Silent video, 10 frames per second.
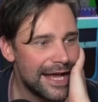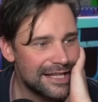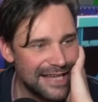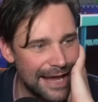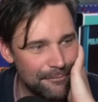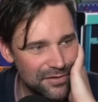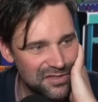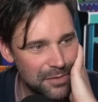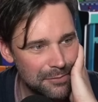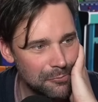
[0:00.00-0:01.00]
Its
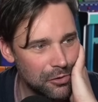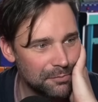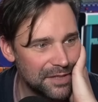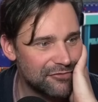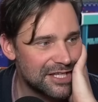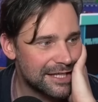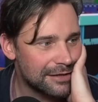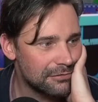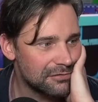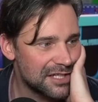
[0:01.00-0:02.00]
embers will be
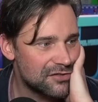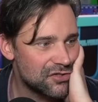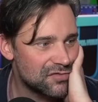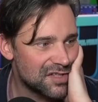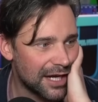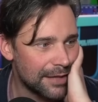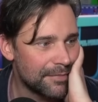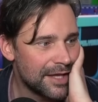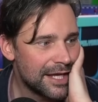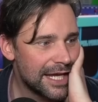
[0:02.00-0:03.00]
rekindled in due time.